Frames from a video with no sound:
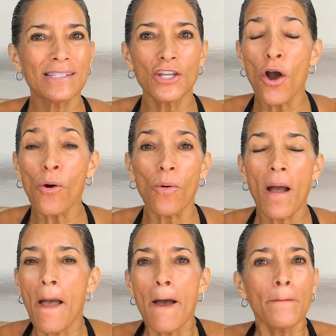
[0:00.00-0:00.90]
No,
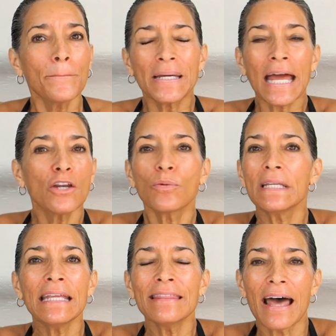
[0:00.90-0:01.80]
but I don't
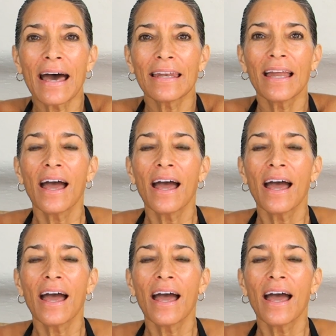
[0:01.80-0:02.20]
need that.